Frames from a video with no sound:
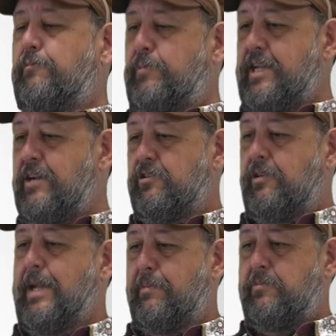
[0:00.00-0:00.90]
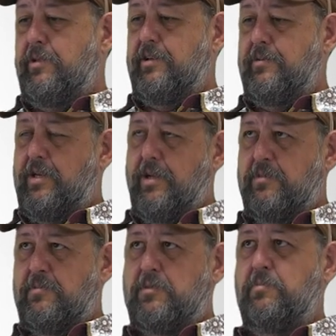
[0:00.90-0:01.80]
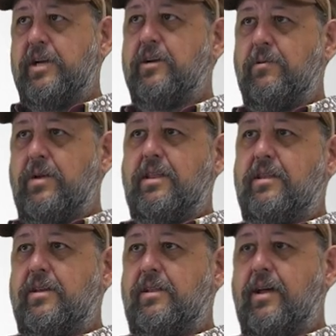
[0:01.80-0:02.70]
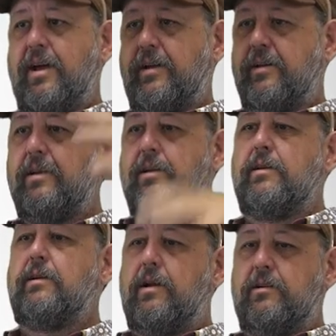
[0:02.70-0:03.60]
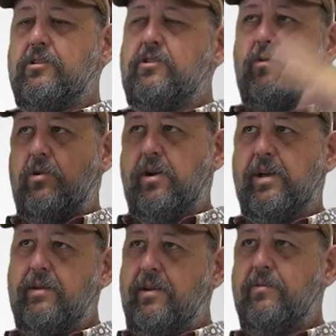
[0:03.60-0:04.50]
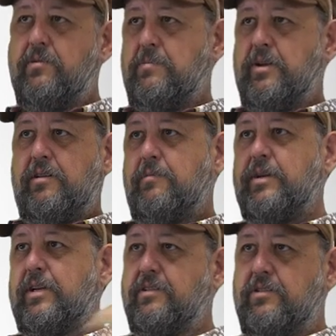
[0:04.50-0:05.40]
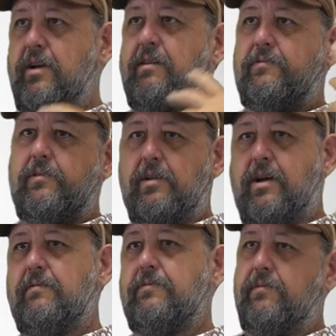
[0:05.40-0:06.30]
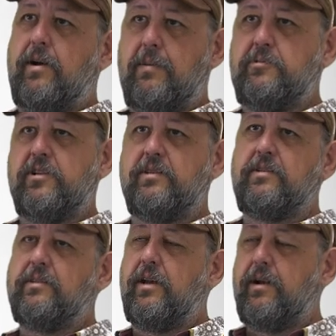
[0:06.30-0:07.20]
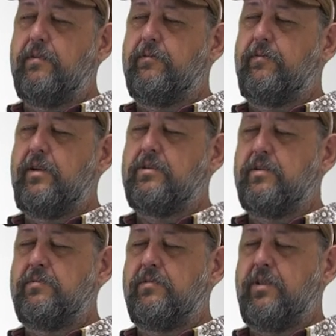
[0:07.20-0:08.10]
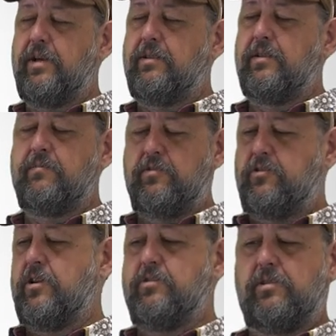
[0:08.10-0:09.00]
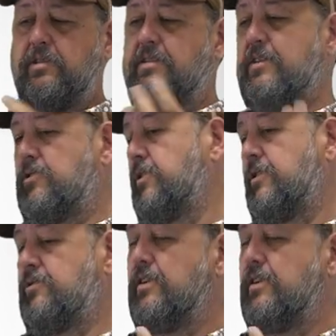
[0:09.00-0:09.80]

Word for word: of potential adaptability becomes much bigger rather than like, destroy and rebuild, because you have a lot of options uh, in terms of like the structural extension and